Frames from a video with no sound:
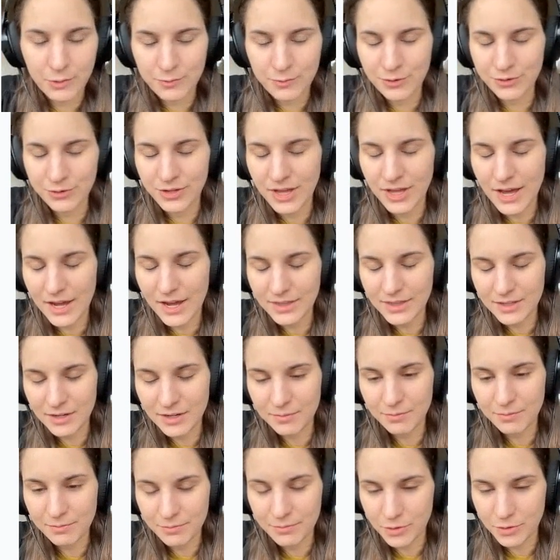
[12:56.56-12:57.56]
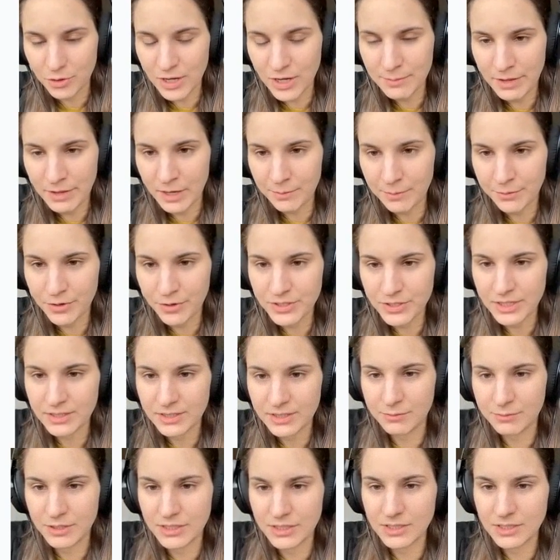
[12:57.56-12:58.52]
you know about the ITER Tokamak project,